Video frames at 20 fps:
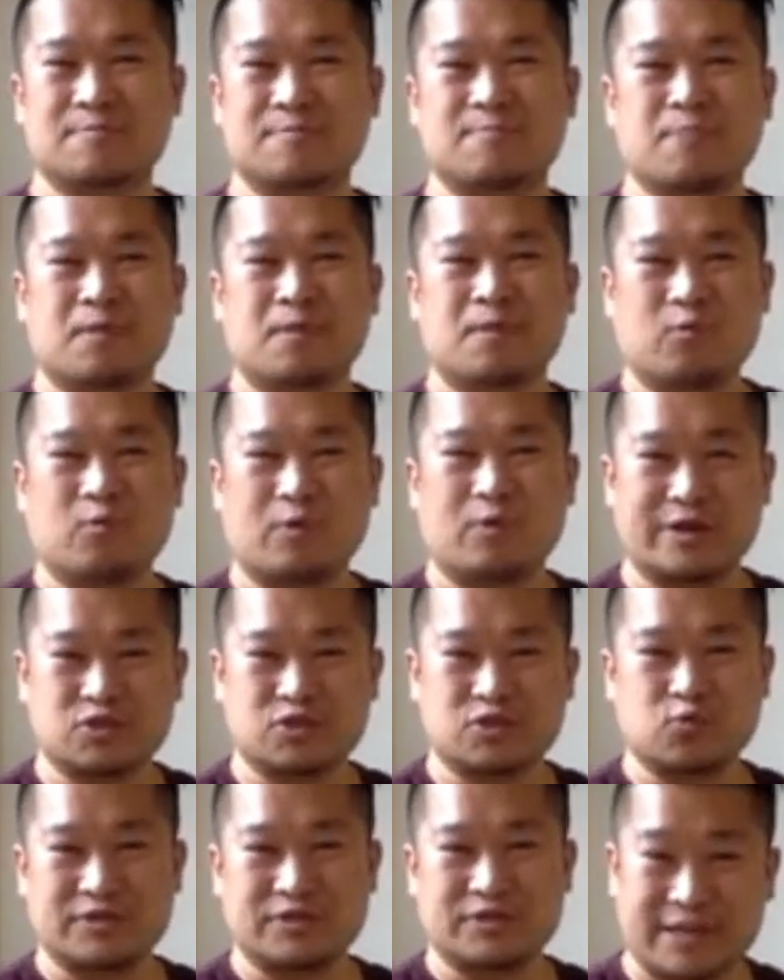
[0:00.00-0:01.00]
once
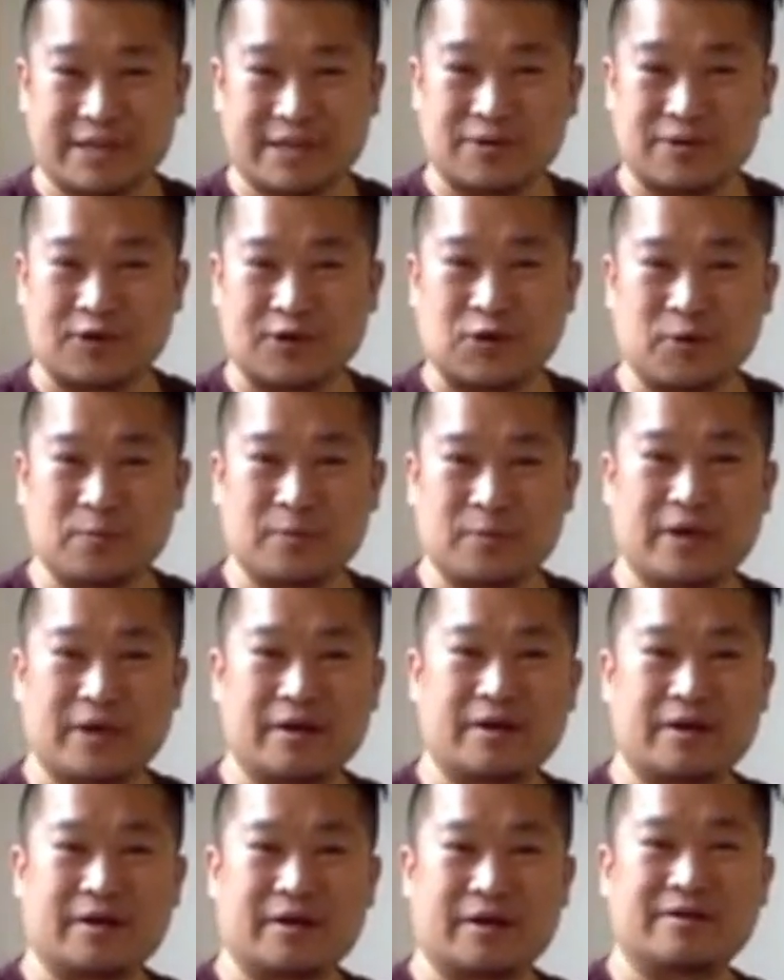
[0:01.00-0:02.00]
we sell your home
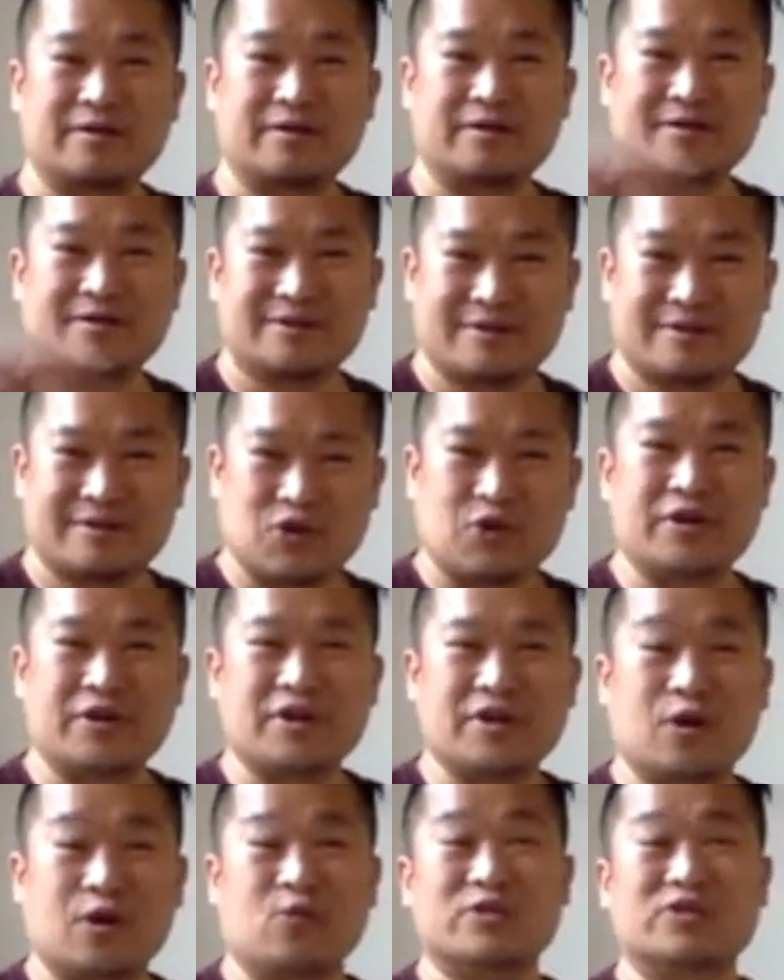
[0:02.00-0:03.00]
here, you already
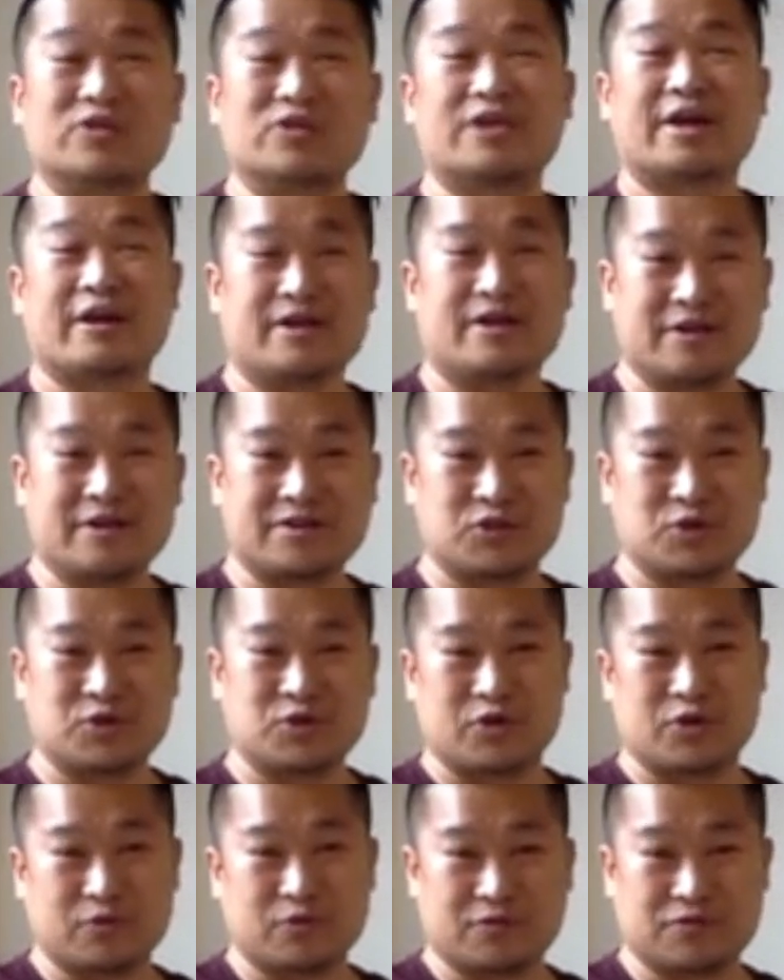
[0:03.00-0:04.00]
know which areas you want
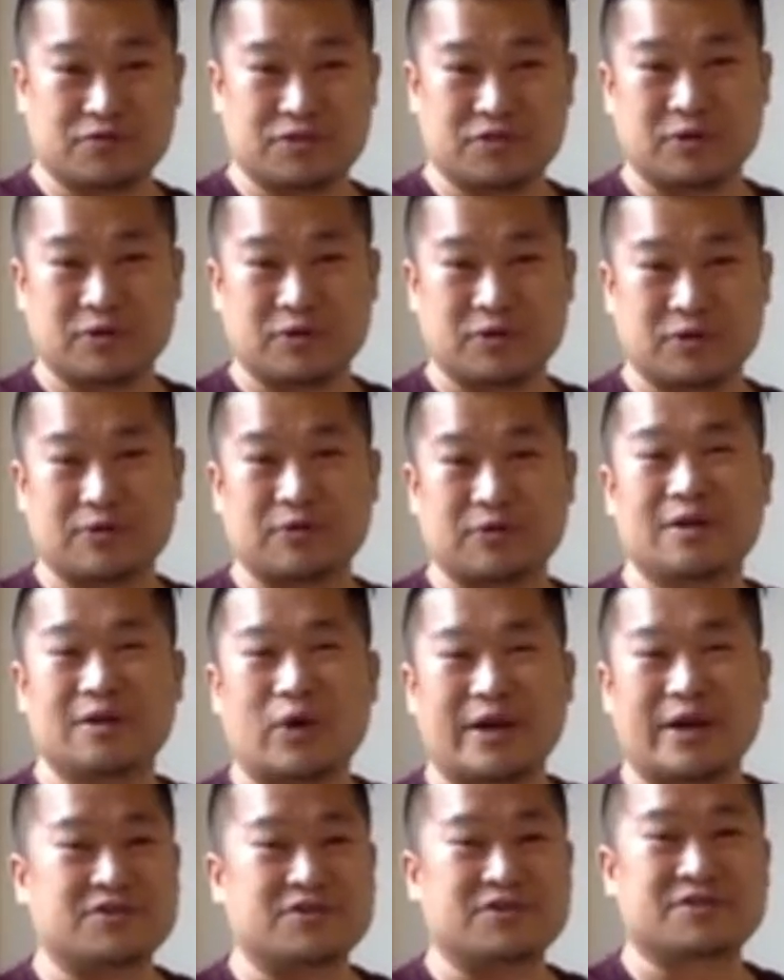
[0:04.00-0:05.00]
to move to,
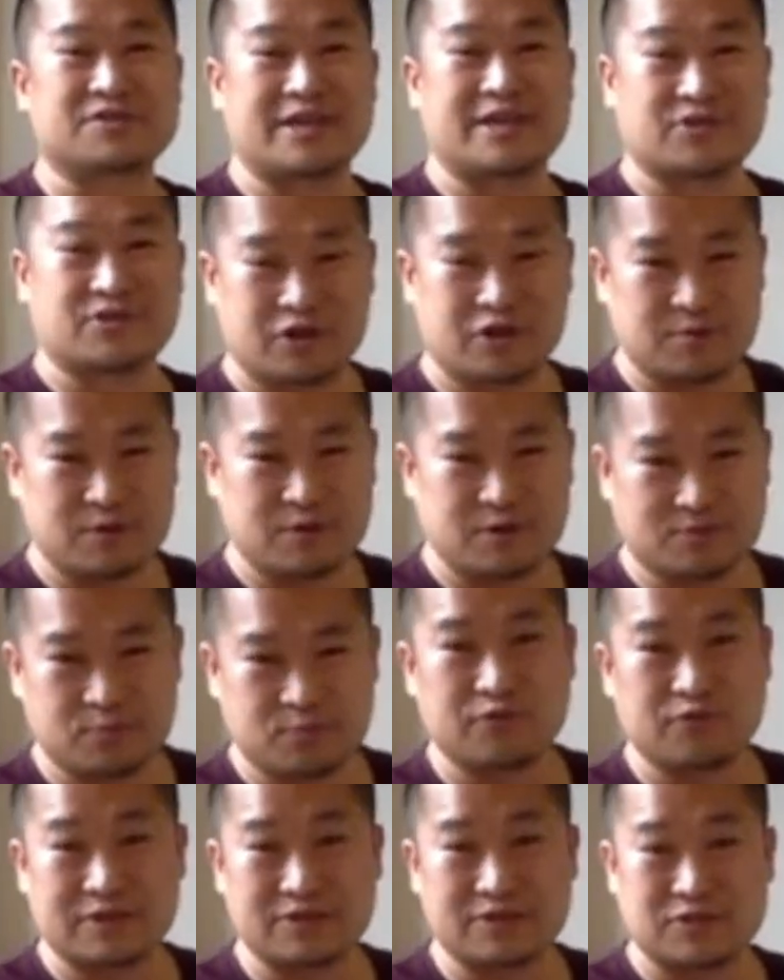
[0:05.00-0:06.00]
whatever state you're going to be
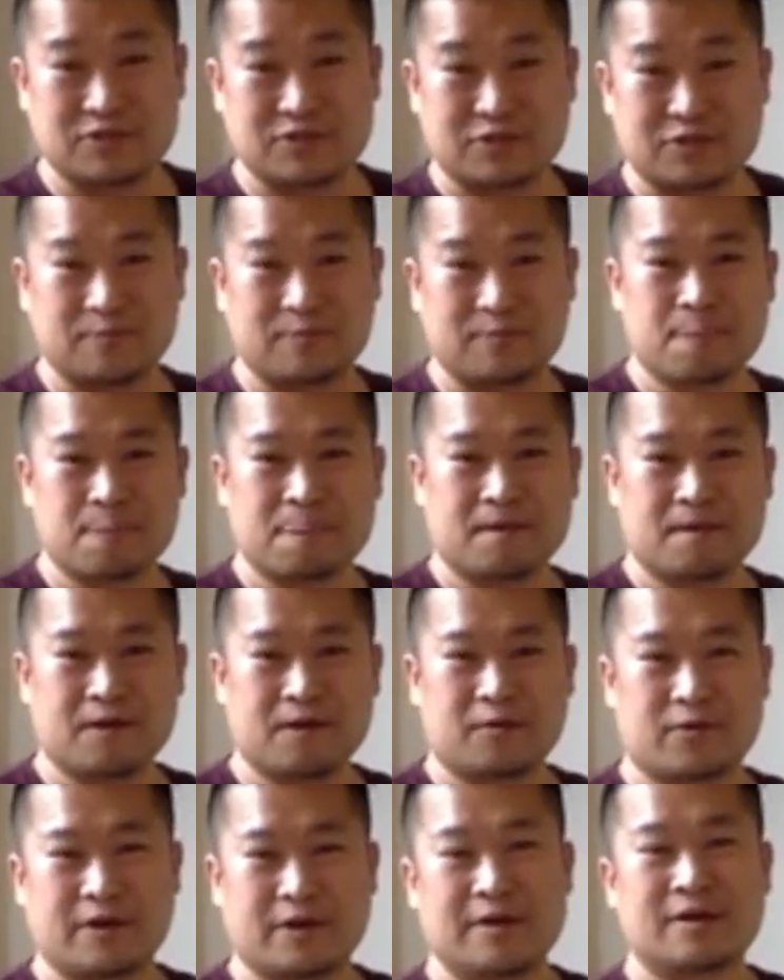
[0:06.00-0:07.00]
moving to.
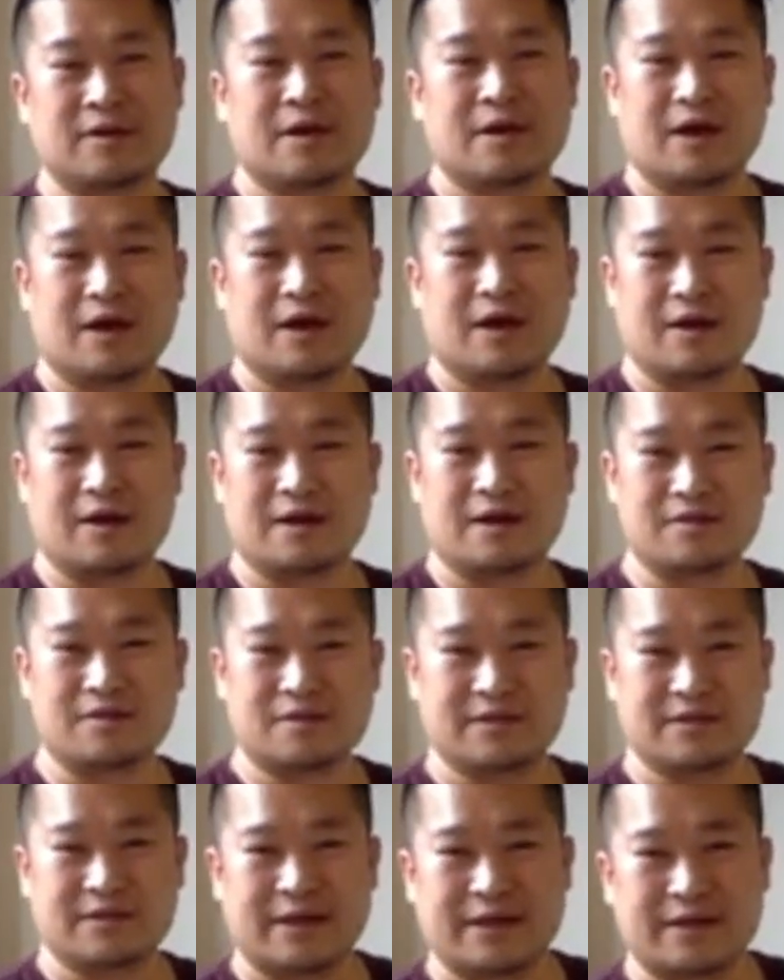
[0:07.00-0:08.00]
Okay.
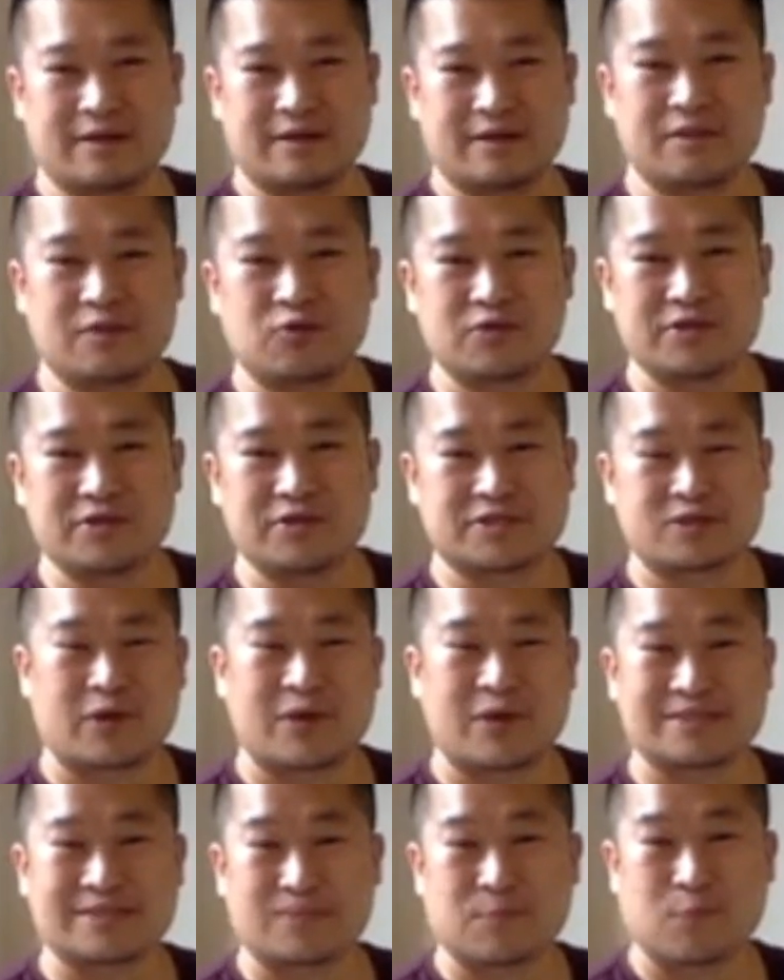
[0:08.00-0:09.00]
Another reason why
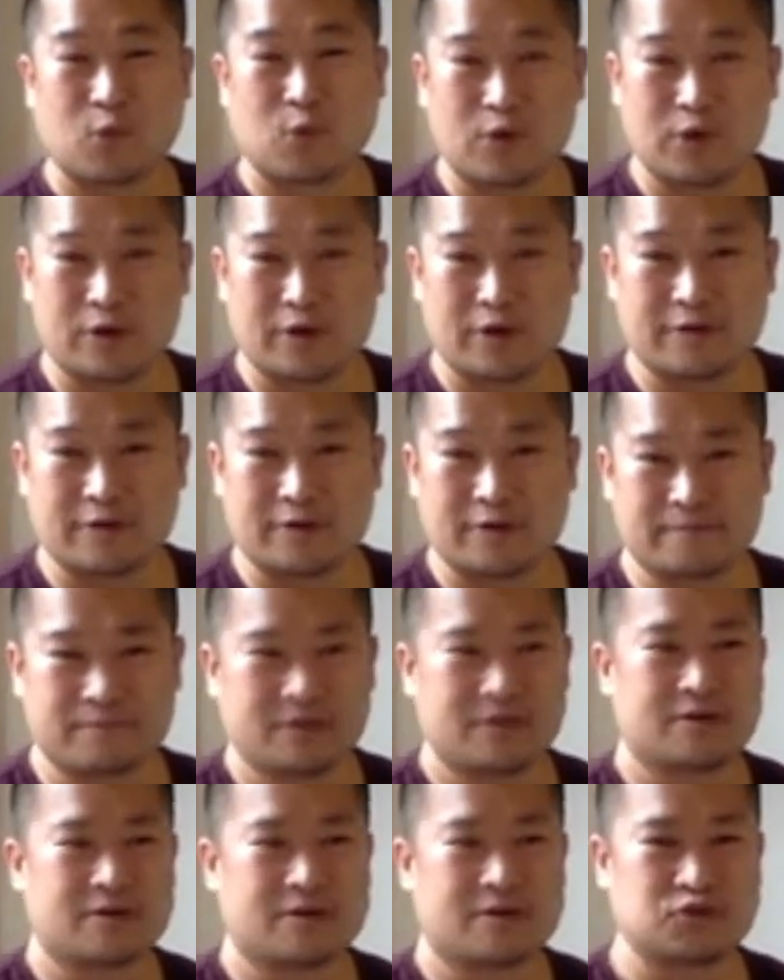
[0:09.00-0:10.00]
it's important
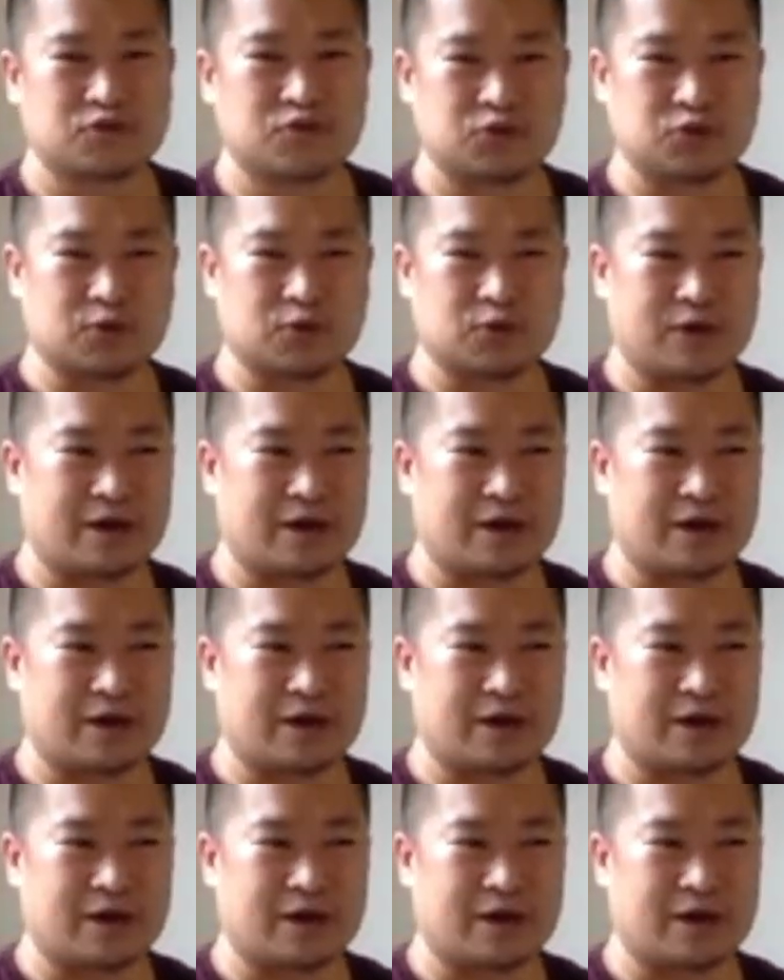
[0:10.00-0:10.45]
to,